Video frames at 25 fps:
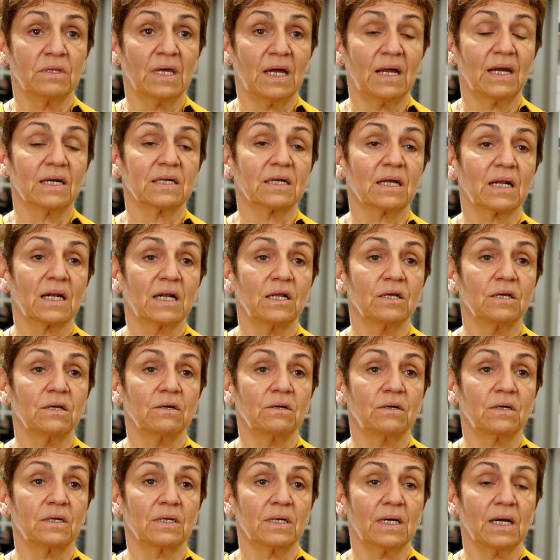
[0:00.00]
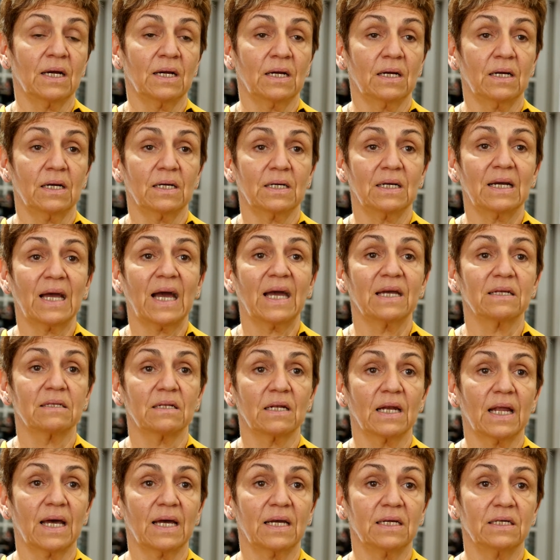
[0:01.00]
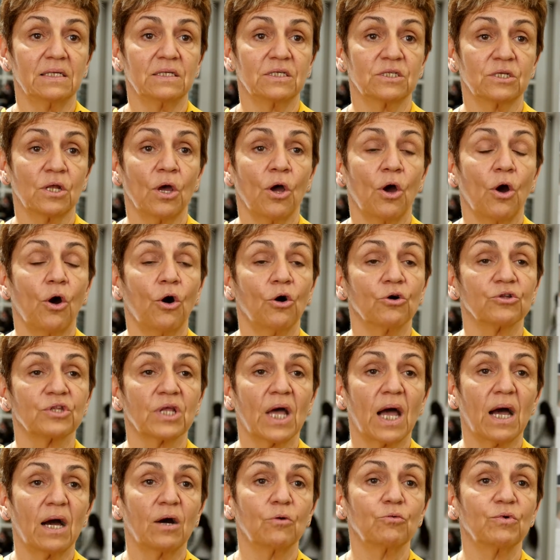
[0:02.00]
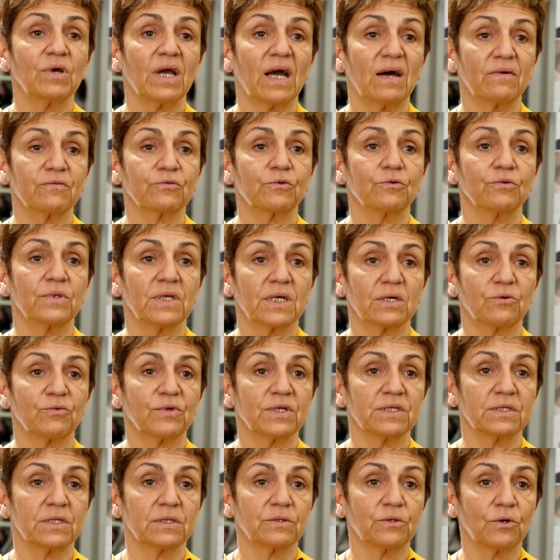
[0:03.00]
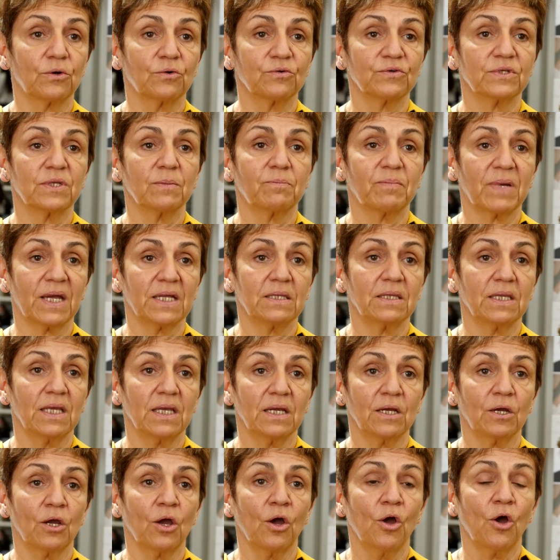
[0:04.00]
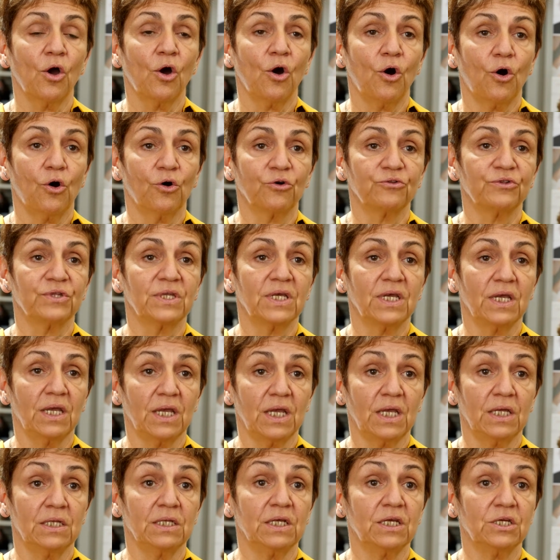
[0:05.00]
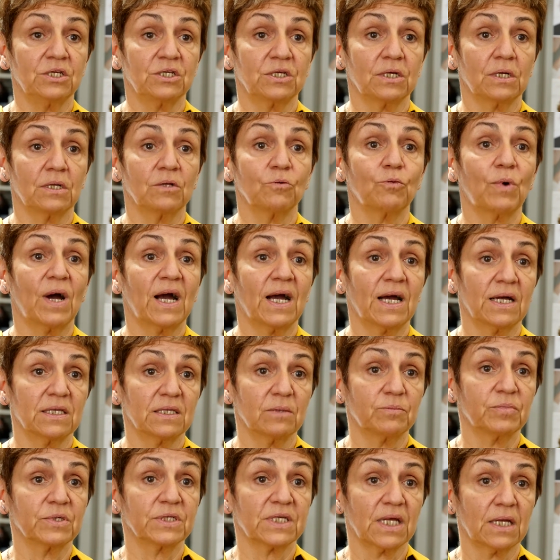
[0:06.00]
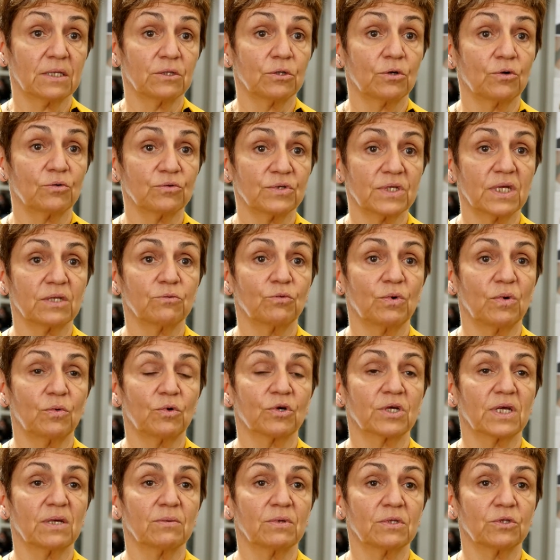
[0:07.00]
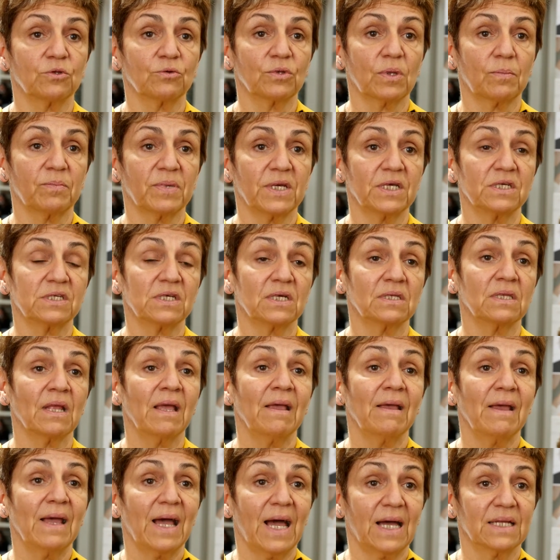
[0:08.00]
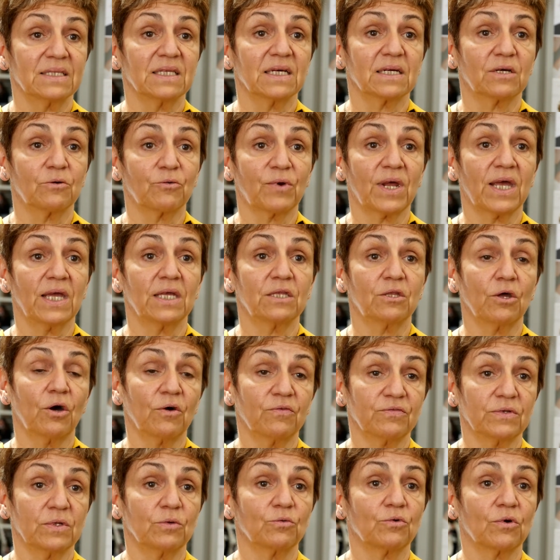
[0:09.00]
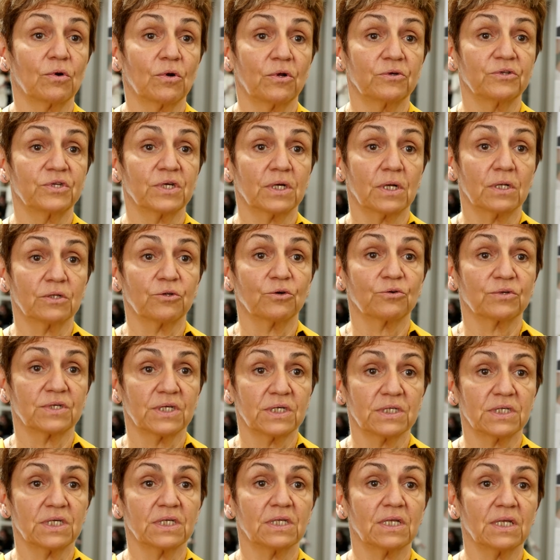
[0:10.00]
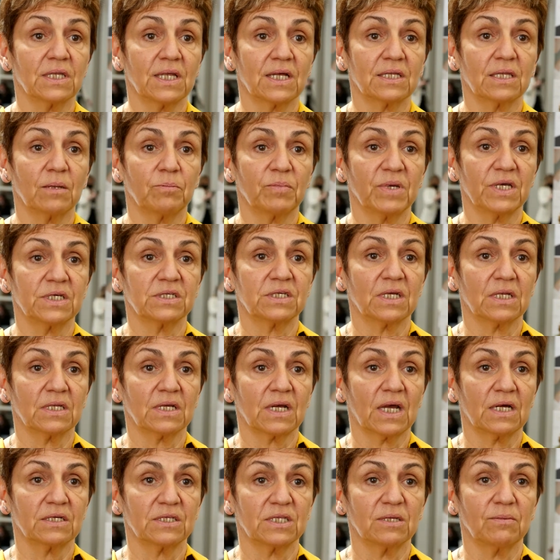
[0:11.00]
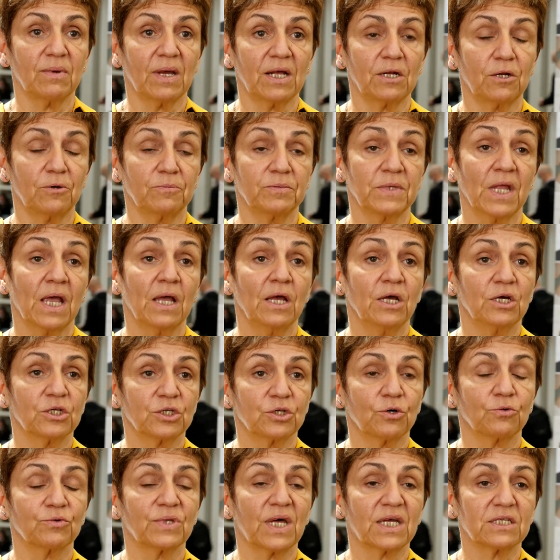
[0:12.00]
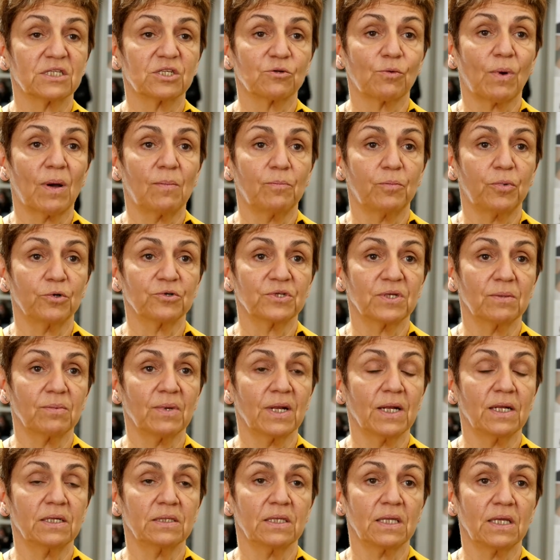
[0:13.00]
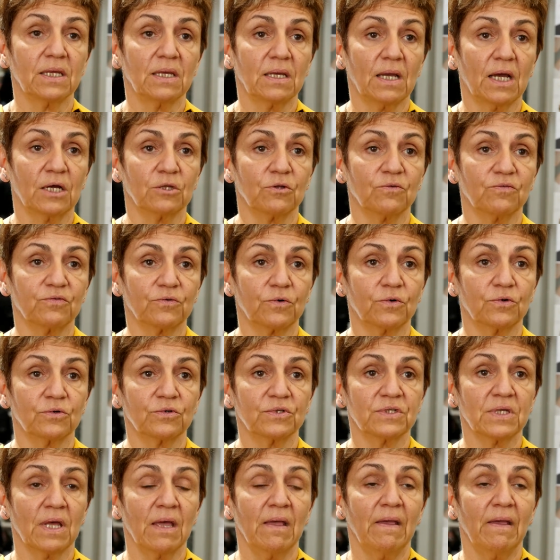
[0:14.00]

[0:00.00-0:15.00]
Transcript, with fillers: there are clear guidelines on how we have to decrease the dose depending on the initial 100% dose that we were given to the patient and the grade of neurological toxicity that the patient has developed. So that's one possibility. And of course,